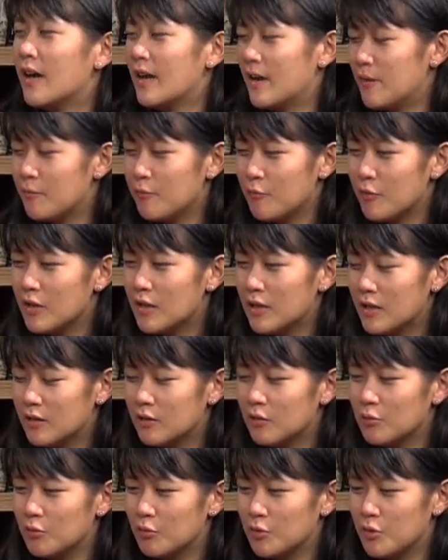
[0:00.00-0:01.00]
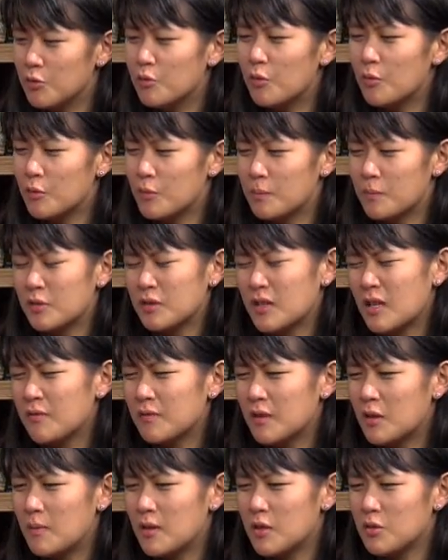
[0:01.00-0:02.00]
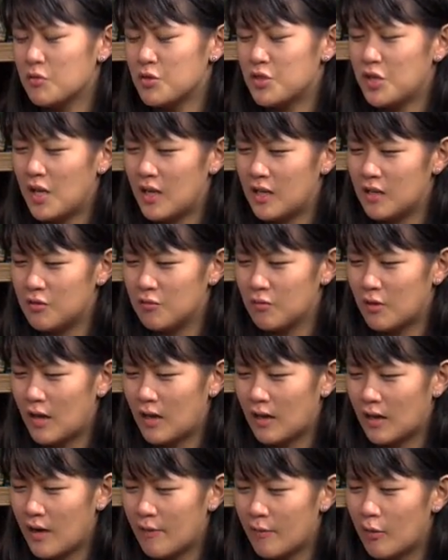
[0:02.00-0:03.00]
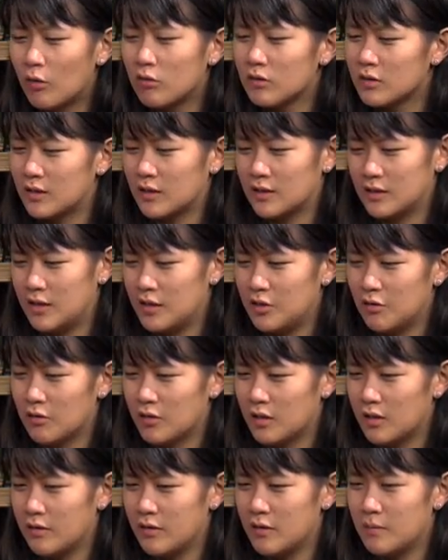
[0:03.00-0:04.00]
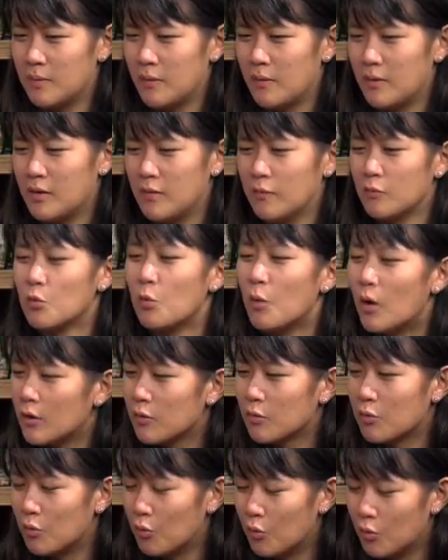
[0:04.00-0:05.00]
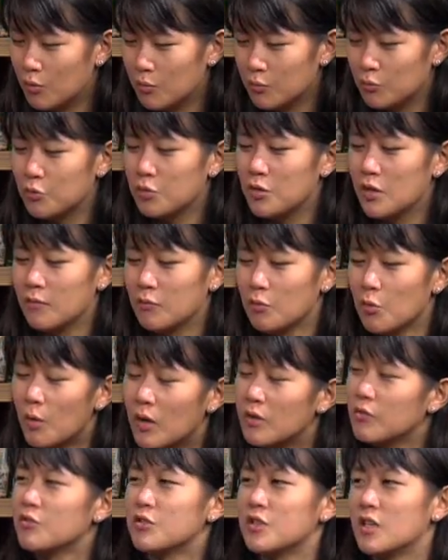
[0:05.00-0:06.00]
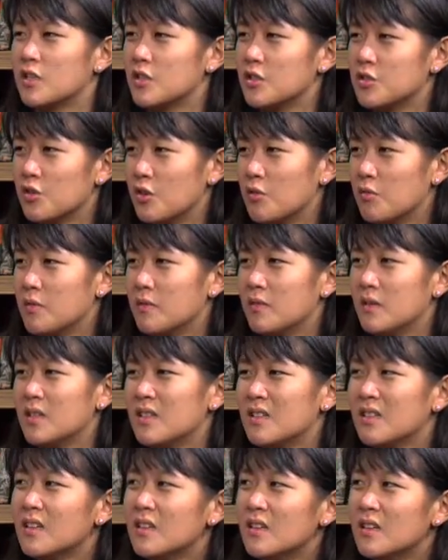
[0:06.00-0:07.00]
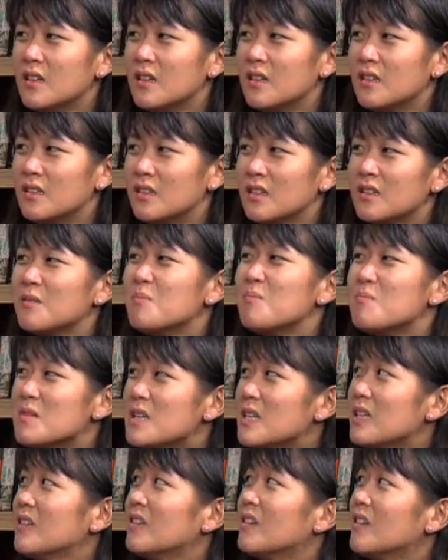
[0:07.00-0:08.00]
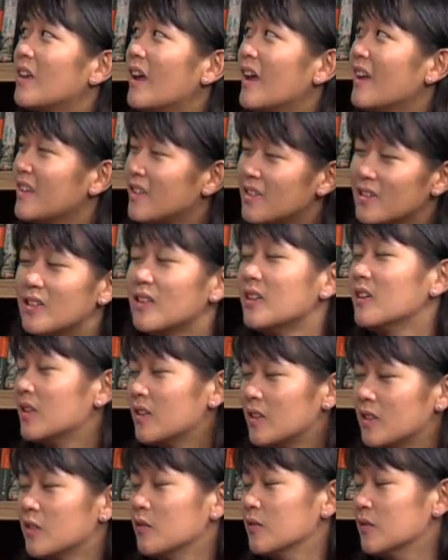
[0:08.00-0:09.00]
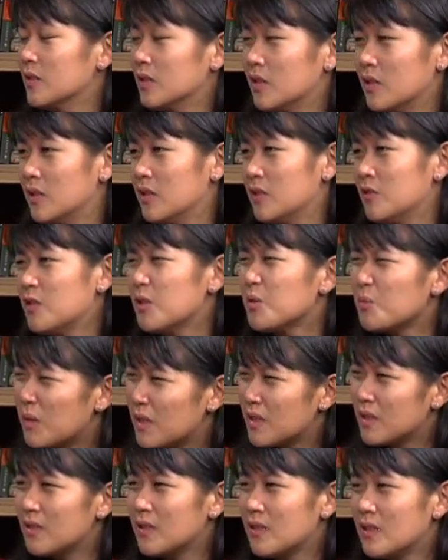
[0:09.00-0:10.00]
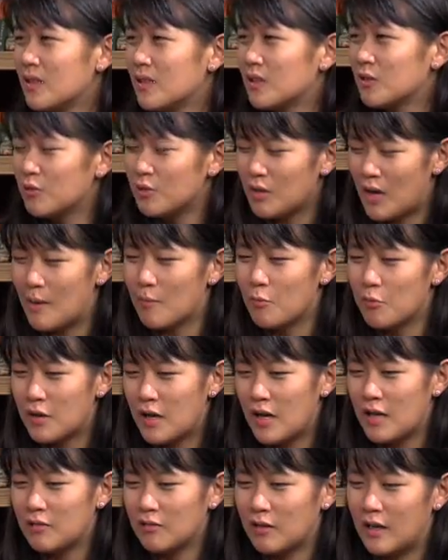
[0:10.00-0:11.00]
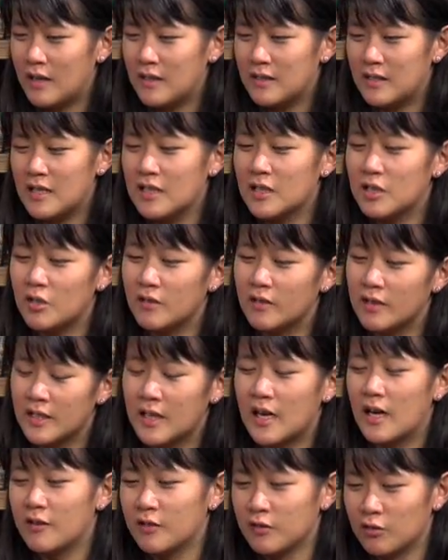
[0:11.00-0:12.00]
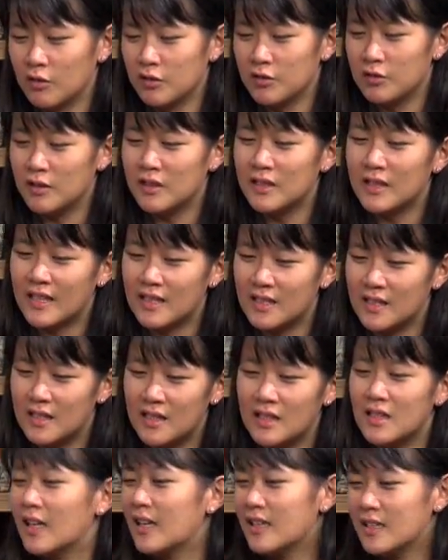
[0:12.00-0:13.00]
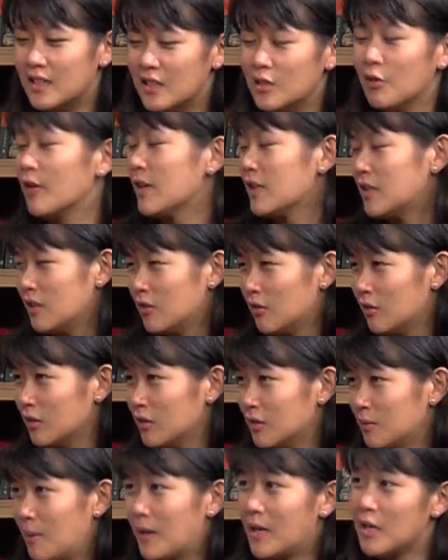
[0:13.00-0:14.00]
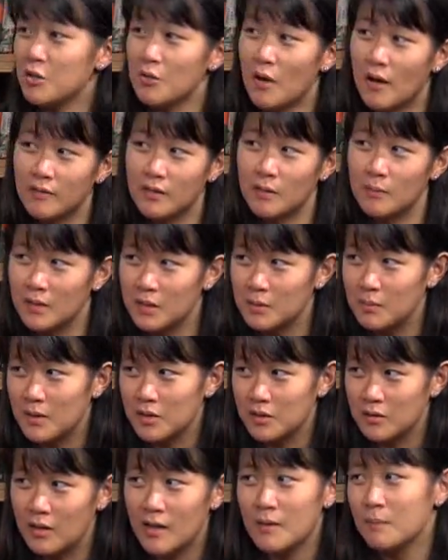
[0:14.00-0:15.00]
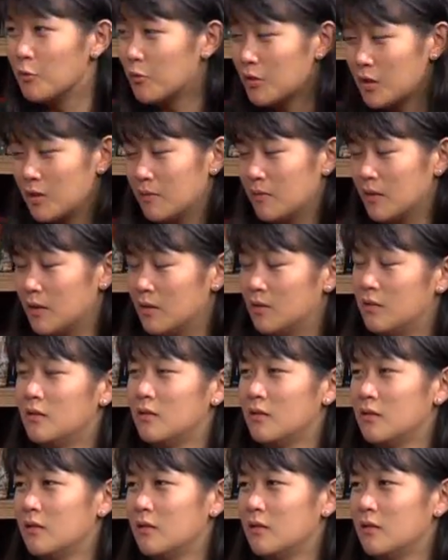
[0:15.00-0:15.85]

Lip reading: I am willing to, because at the end of the day, when you chase, you can have all the success in your career, but when you have no one to go home to, you have no one to share the joy with, it doesn't mean anything at the end of the day. You just want, so I'm okay to let's say instead of earning $100, you earn $90 or $80, but then you have someone special. I'm okay with that.